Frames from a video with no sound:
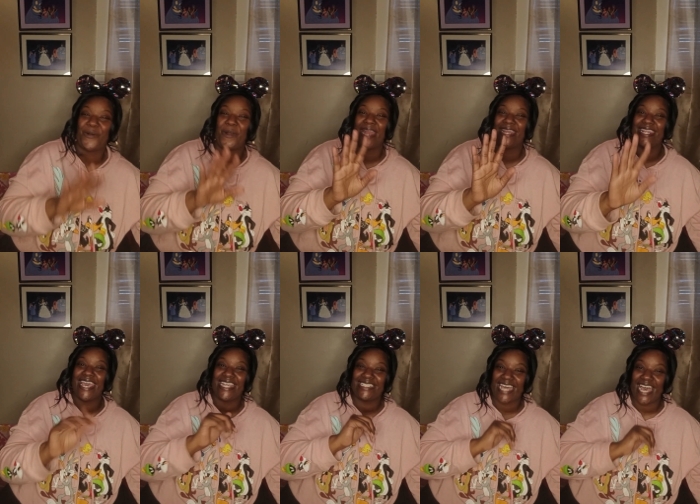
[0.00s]
our
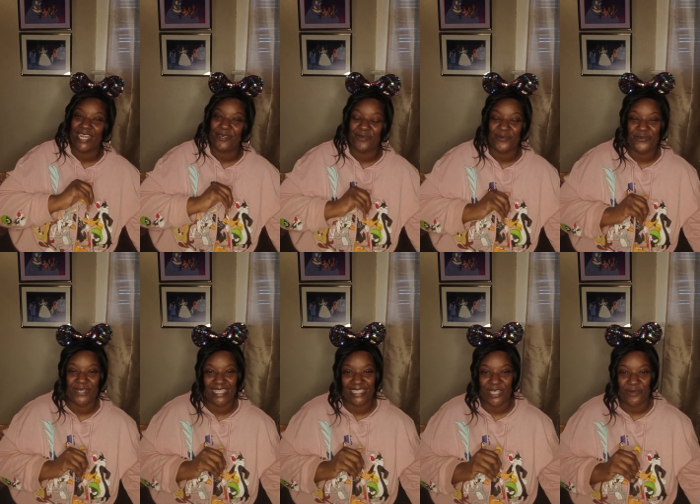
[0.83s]
next item I want to
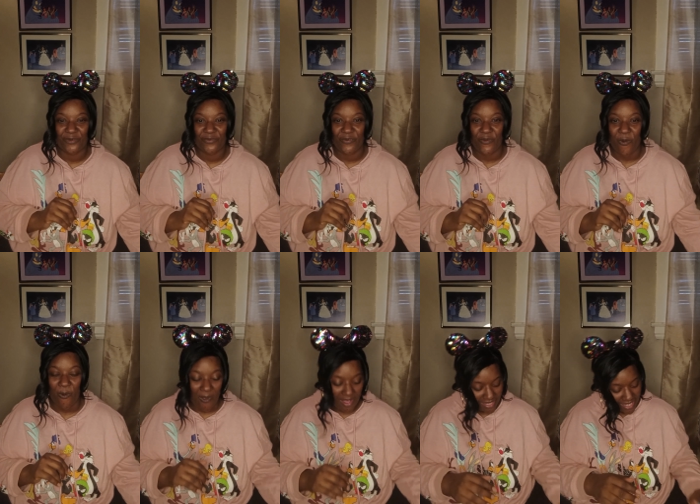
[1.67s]
share with you
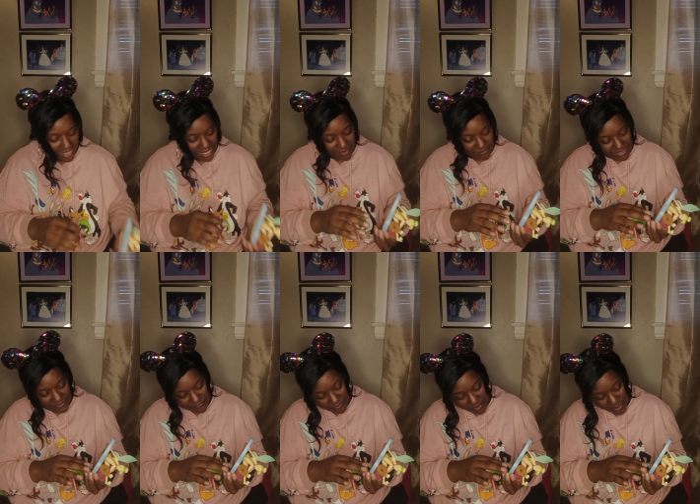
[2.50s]
all comes
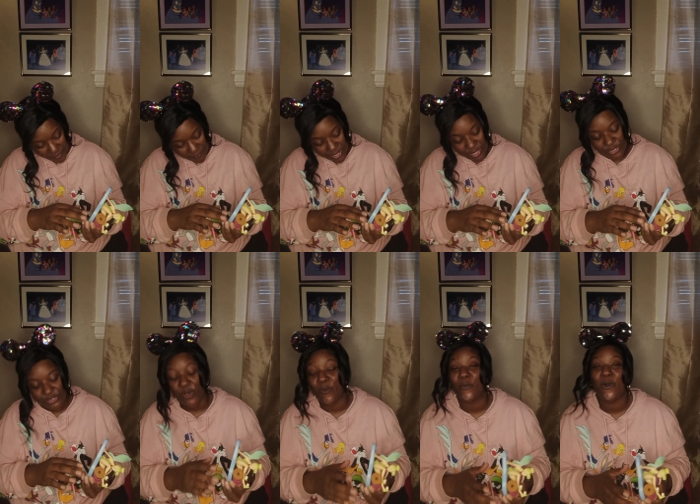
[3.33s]
from
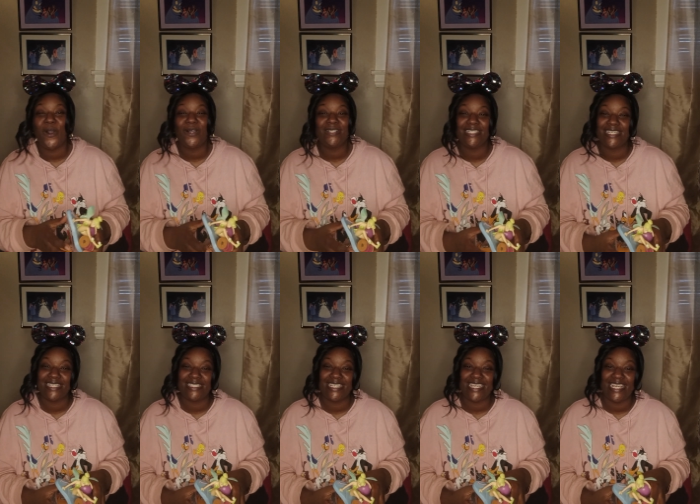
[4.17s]
the Walt
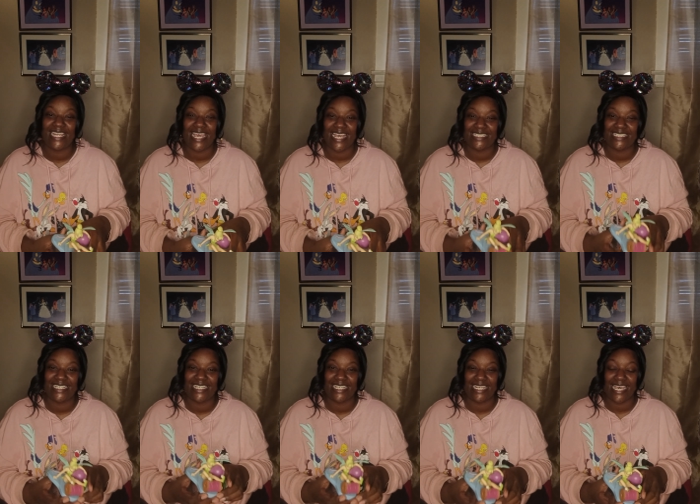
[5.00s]
Disney Classic
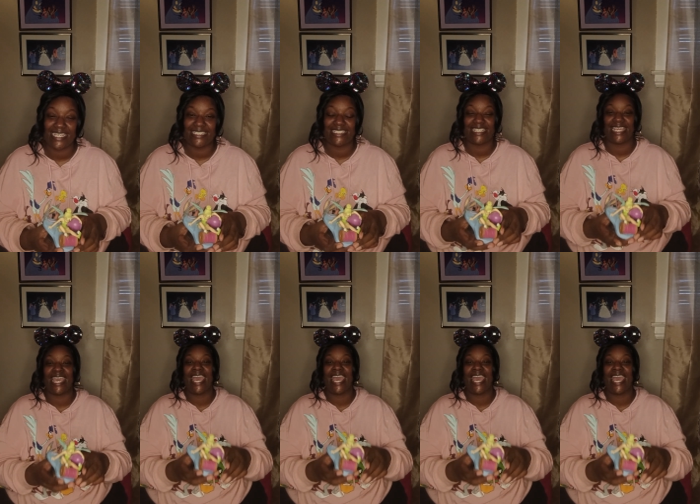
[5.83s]
Collection.